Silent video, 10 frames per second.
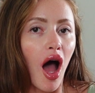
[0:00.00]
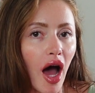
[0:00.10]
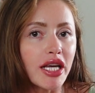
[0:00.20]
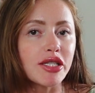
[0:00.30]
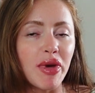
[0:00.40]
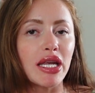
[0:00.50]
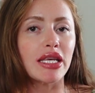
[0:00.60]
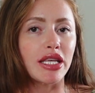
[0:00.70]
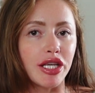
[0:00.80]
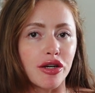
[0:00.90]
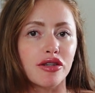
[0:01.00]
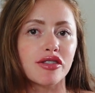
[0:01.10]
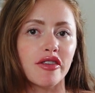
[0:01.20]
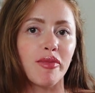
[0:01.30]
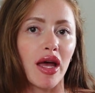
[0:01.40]
I spent years
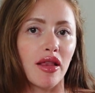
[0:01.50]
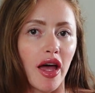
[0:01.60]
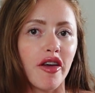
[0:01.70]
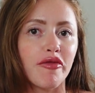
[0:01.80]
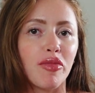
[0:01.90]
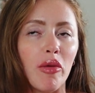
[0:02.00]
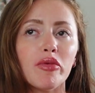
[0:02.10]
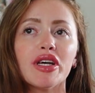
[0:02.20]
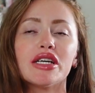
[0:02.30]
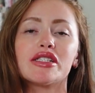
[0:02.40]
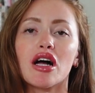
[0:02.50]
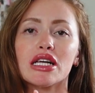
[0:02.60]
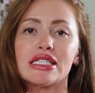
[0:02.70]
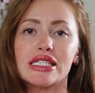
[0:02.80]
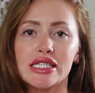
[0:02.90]
of my life, probably a
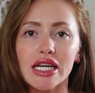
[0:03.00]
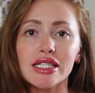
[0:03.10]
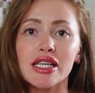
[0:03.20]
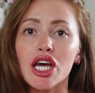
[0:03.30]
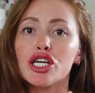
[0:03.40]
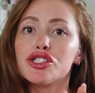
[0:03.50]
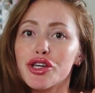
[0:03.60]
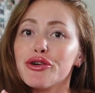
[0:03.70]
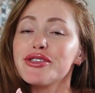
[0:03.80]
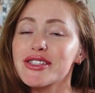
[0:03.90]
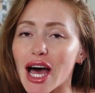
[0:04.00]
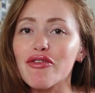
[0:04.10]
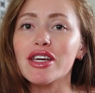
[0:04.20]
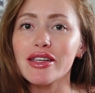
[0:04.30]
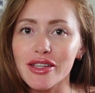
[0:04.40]
solid 6 to
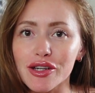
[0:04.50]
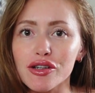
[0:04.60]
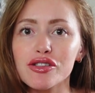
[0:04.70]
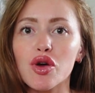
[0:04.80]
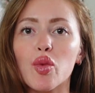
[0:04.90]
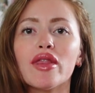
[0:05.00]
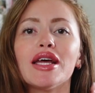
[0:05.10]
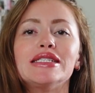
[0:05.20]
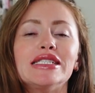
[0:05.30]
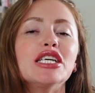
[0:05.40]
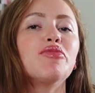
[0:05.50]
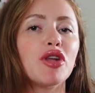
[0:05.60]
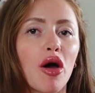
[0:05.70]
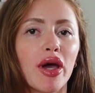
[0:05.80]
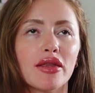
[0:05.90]
7 years, with a deep
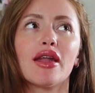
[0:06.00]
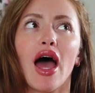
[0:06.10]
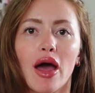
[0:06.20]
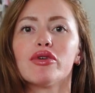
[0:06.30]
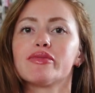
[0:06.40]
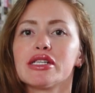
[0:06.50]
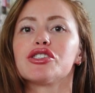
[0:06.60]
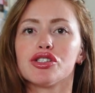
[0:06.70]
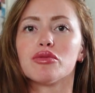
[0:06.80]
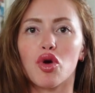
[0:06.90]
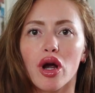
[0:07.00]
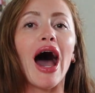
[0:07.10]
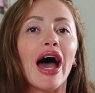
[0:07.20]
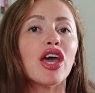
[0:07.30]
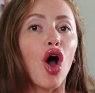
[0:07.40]
knowing that I was meant to do more.
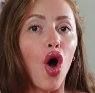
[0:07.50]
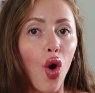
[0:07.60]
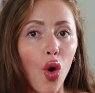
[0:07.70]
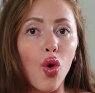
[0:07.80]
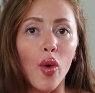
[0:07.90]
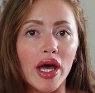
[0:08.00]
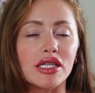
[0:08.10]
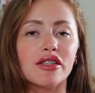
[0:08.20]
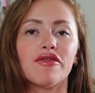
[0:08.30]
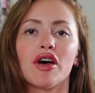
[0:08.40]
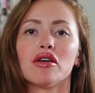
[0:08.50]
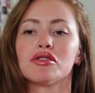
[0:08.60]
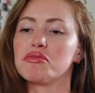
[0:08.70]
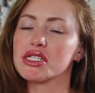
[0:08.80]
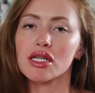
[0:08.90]
I always felt
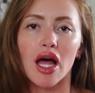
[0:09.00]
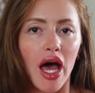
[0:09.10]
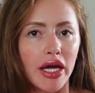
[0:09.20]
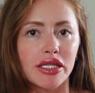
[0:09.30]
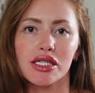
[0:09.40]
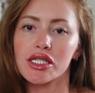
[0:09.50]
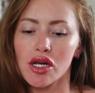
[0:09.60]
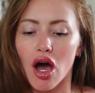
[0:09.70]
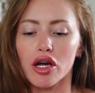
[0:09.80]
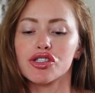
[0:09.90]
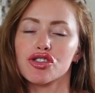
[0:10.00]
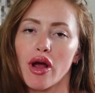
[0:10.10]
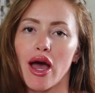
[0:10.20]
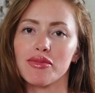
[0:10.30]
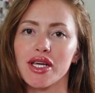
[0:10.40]
misaligned, stuck,
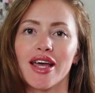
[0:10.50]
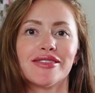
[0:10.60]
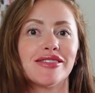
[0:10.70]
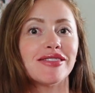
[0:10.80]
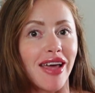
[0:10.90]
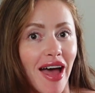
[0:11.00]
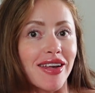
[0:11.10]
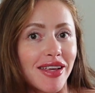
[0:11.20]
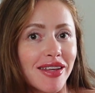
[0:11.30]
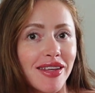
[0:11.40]
trapped, and stagnant.